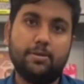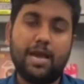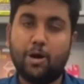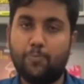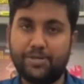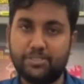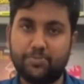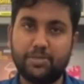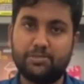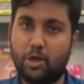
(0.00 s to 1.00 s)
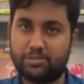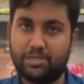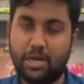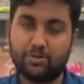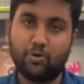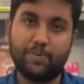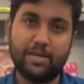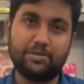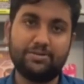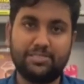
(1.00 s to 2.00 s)
Our principal, Dr. R.
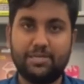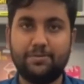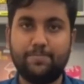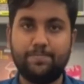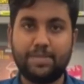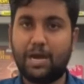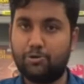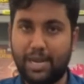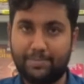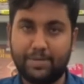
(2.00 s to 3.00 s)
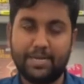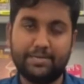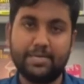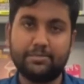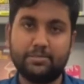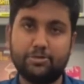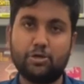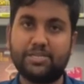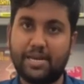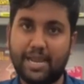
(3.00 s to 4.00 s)
Gopalakrishnan, our librarian,
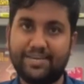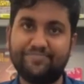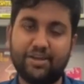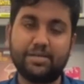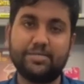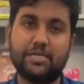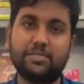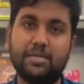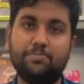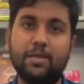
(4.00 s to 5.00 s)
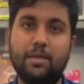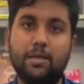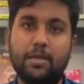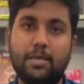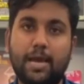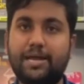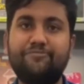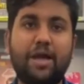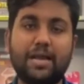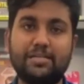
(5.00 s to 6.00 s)
Dr. A. M. Venkatachalam, and
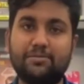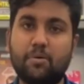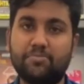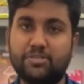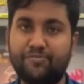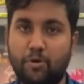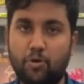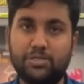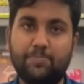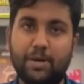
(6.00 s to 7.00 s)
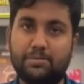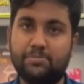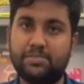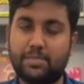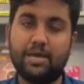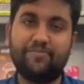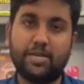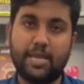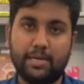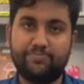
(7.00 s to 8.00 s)
faculty members of all departments are
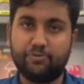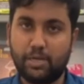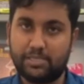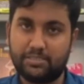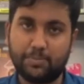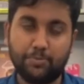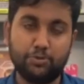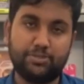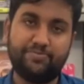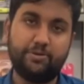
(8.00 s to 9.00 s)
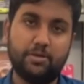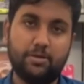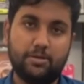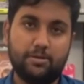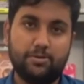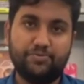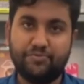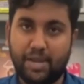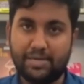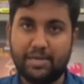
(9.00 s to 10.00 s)
very helpful and supportive.
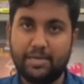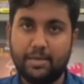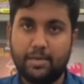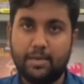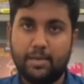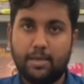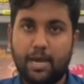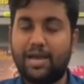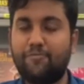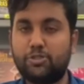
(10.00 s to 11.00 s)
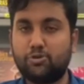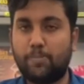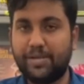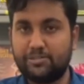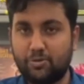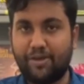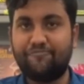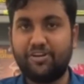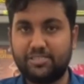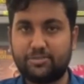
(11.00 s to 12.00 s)
Finally, I want to appeal to
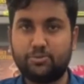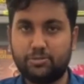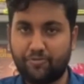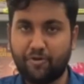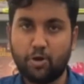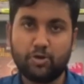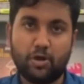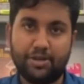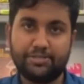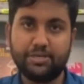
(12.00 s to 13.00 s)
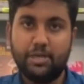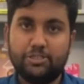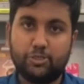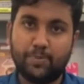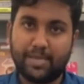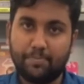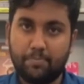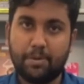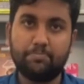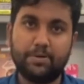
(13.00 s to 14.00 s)
every student of our college to become a
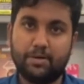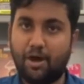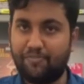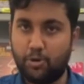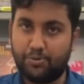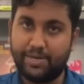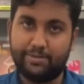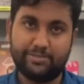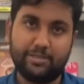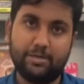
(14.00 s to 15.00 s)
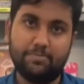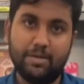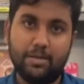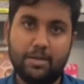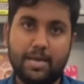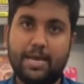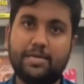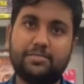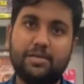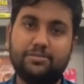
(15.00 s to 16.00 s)
member of our Readers Club
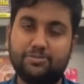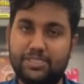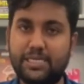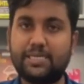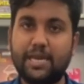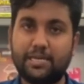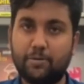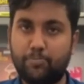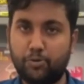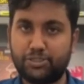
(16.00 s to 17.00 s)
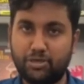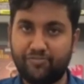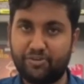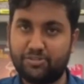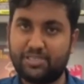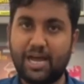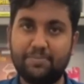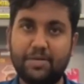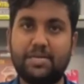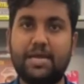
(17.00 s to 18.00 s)
and to dedicate a portion of your
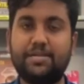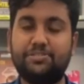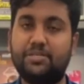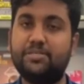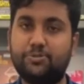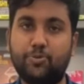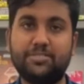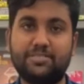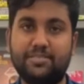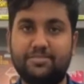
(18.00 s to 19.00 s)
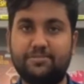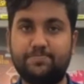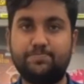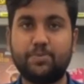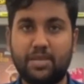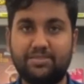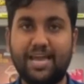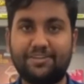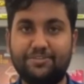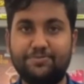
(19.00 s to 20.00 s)
time and energy towards this.
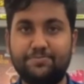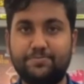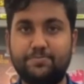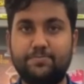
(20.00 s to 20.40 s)
Thank you.